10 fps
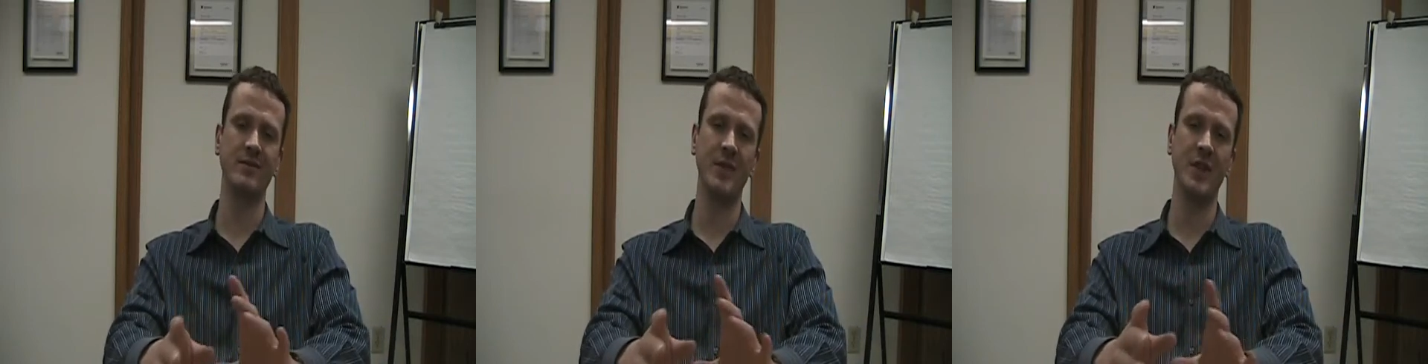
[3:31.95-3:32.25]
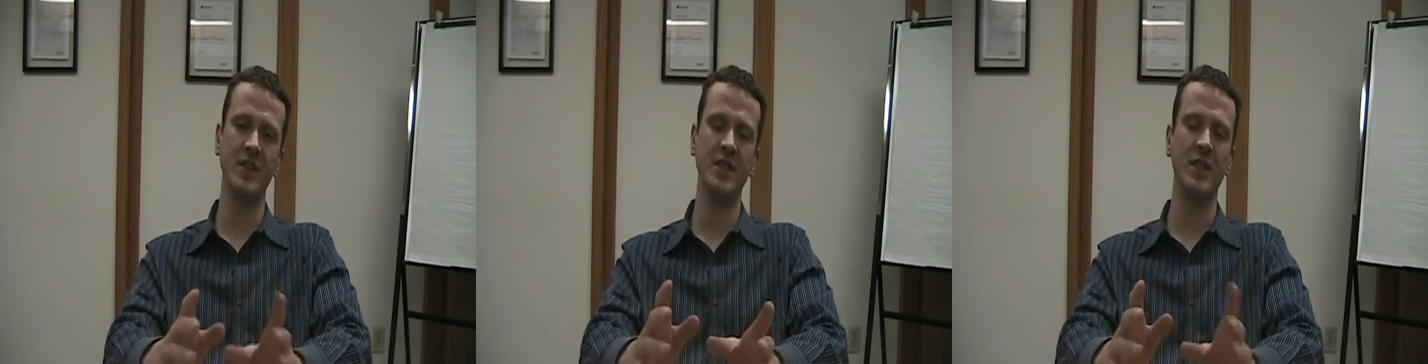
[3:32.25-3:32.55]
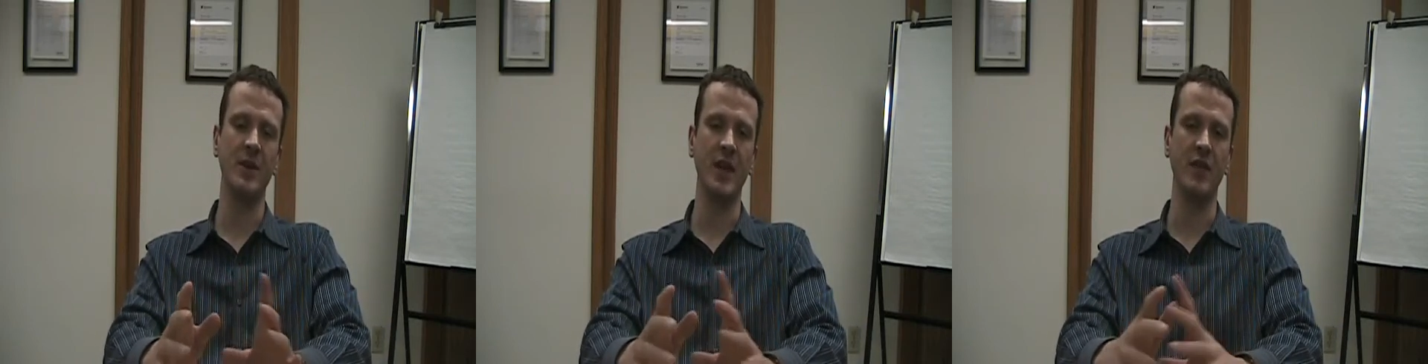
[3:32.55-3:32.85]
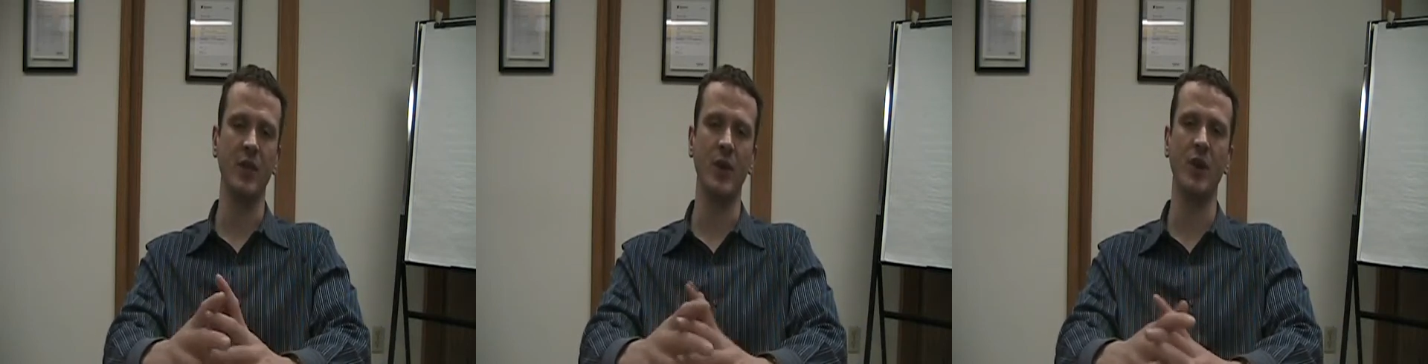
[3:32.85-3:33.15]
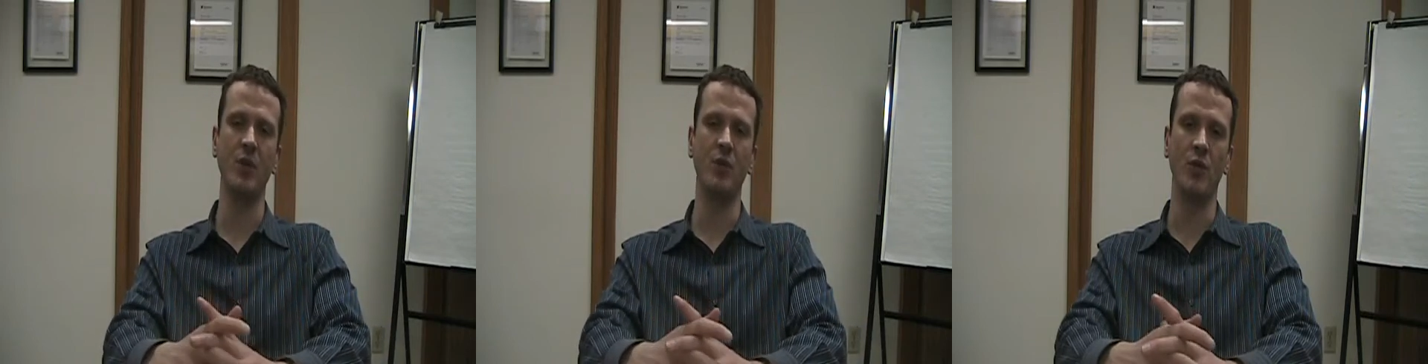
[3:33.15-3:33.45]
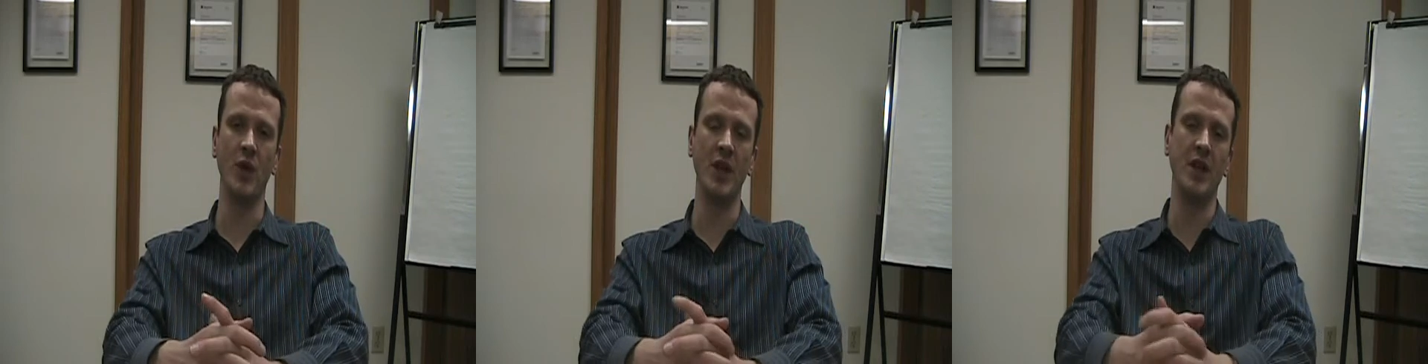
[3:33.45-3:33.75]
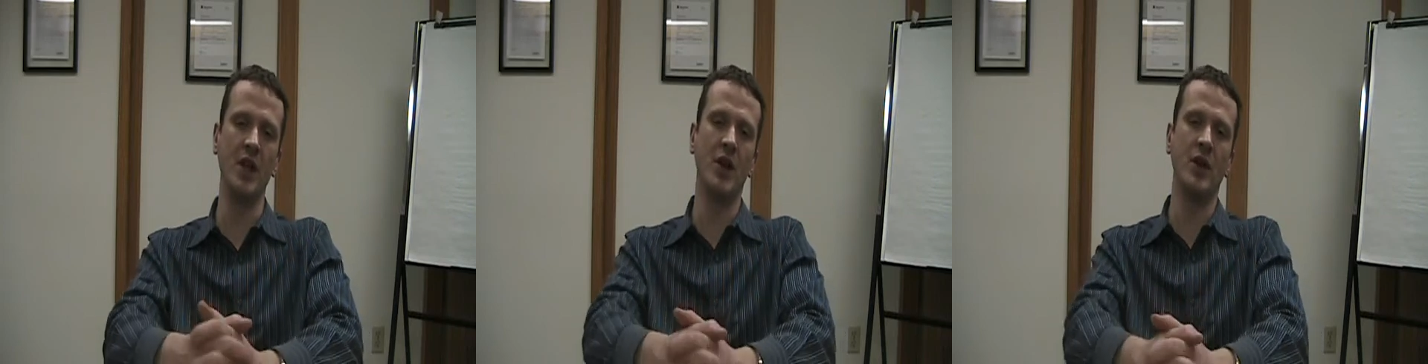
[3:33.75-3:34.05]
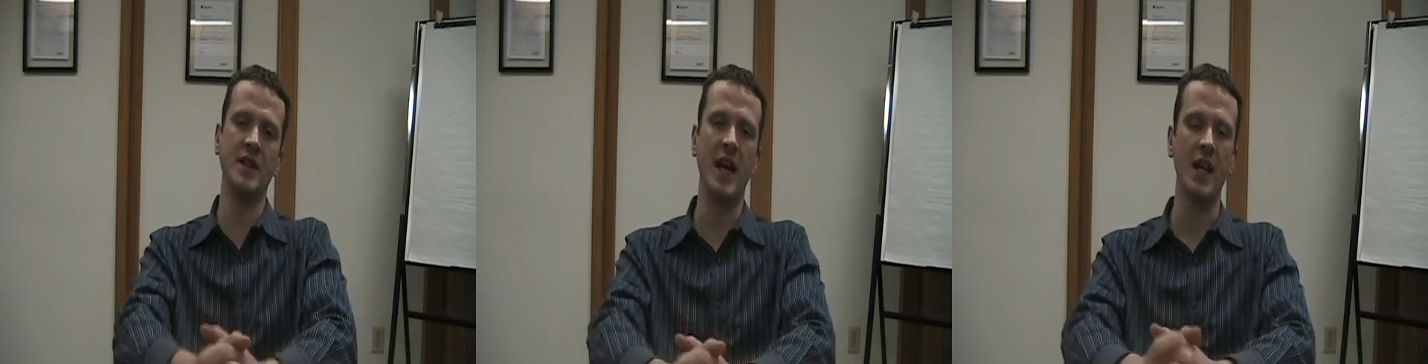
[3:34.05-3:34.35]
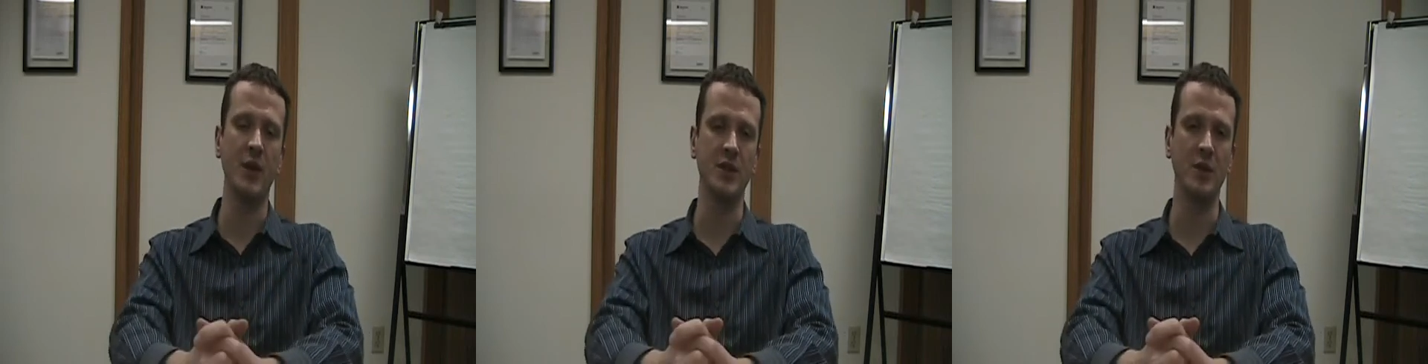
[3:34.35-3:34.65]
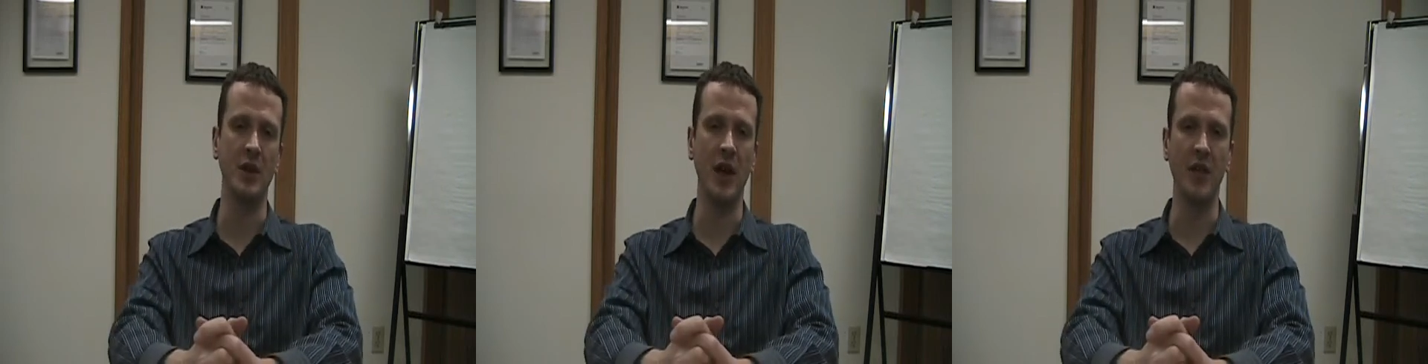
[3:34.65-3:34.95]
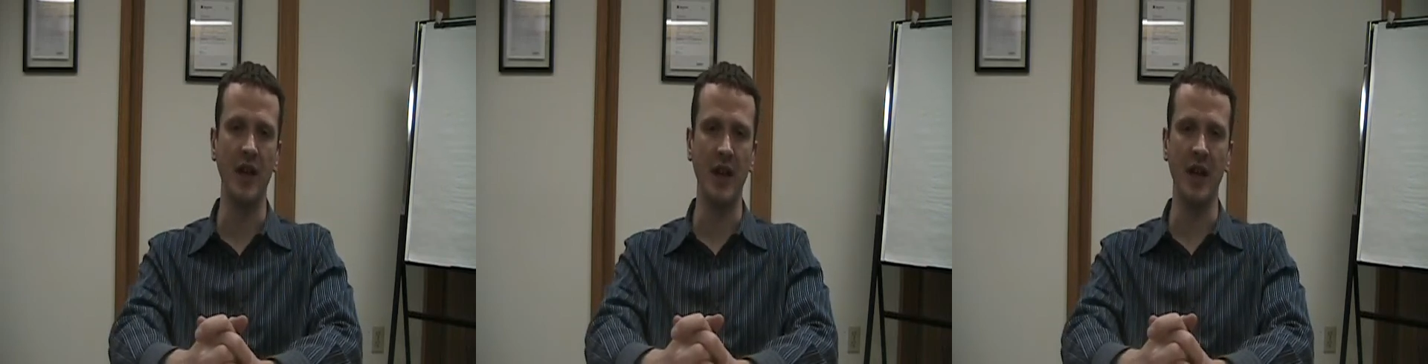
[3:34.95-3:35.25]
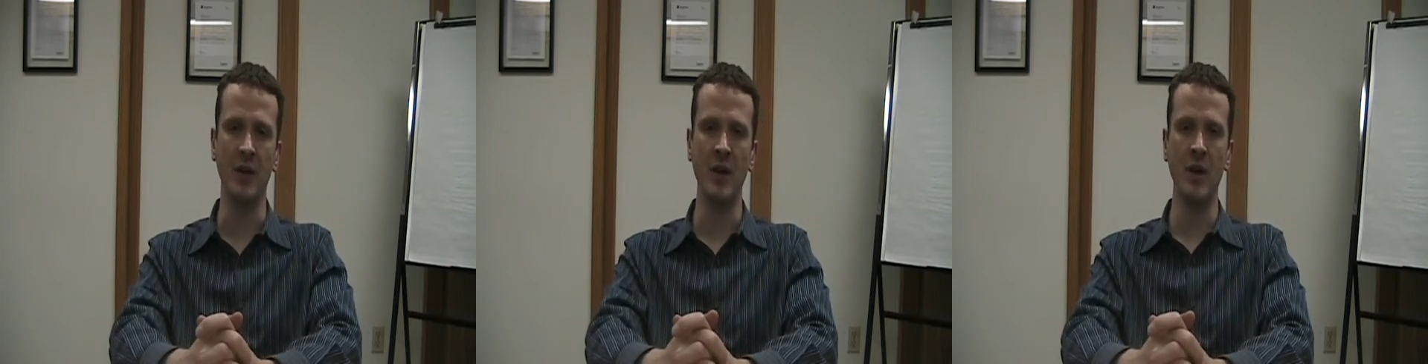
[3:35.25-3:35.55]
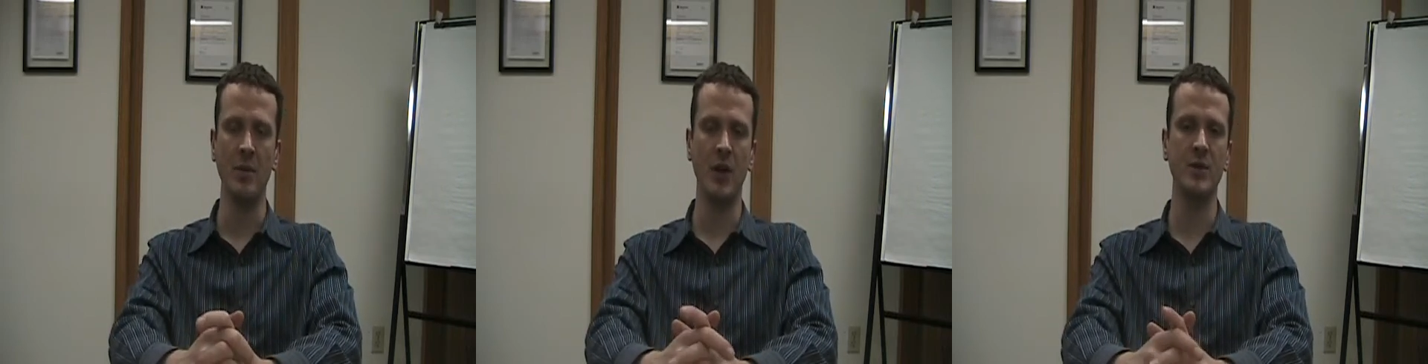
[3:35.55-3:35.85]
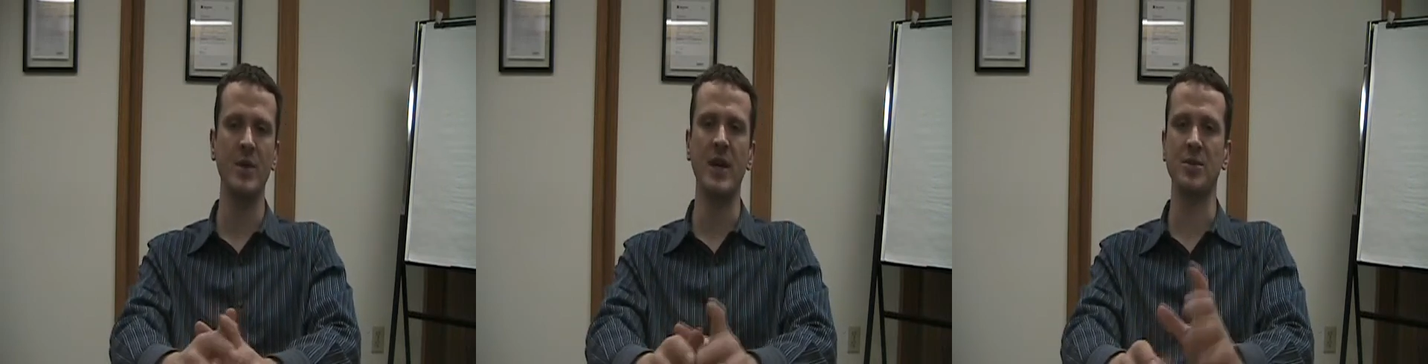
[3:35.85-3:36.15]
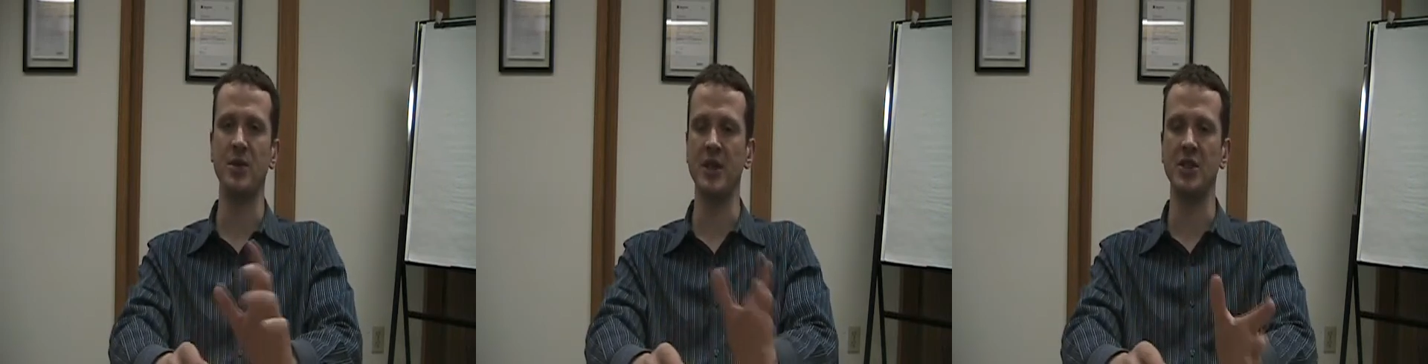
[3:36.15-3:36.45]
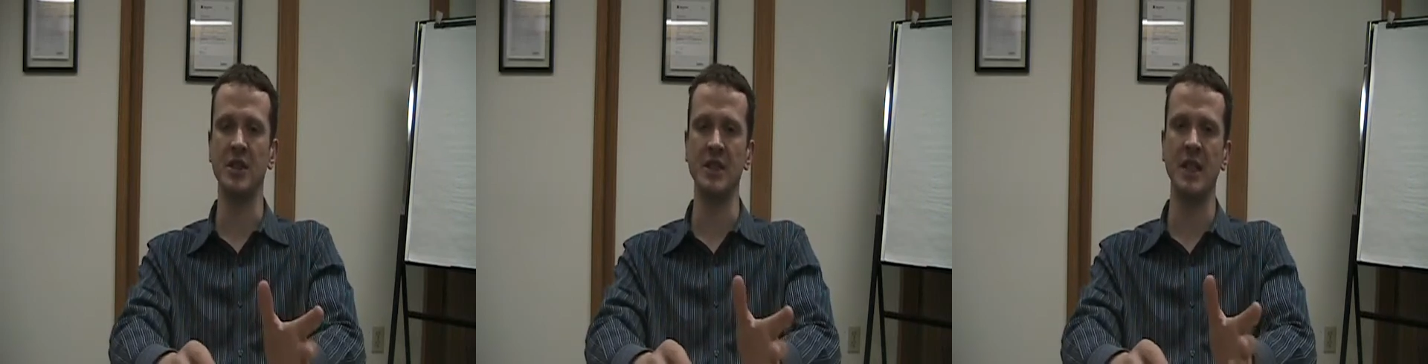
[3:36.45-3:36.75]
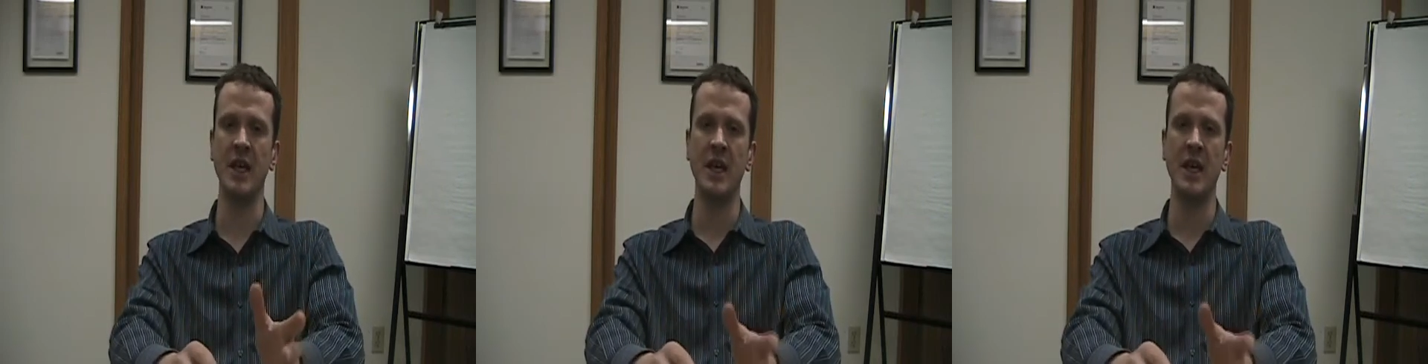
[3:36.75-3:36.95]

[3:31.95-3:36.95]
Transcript: It's still a little bit iffy. We don't really know exactly what's going on right now, but those are my best predictions.